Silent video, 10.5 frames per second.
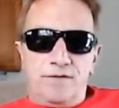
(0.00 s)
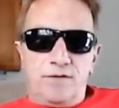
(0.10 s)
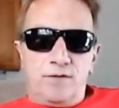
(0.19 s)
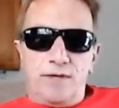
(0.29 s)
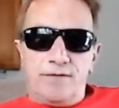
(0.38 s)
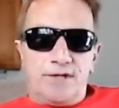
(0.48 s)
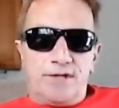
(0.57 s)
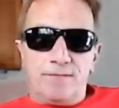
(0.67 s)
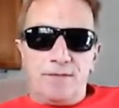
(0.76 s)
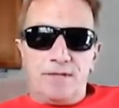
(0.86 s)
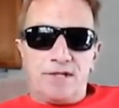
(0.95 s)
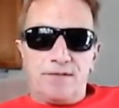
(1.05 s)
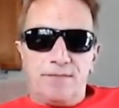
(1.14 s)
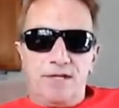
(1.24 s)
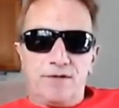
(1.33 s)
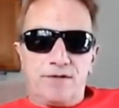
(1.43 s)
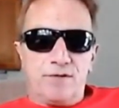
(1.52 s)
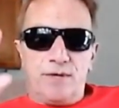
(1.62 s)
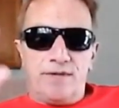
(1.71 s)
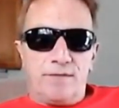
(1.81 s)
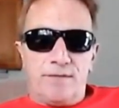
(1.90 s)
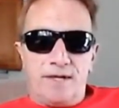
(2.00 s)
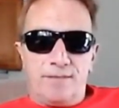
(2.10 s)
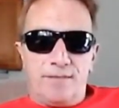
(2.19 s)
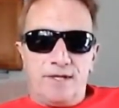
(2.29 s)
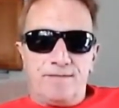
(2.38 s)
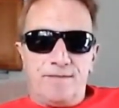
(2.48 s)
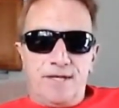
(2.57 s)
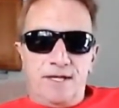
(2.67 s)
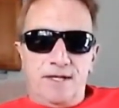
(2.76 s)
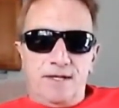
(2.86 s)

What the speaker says: for whatever misdemeanors or whatever it might have been.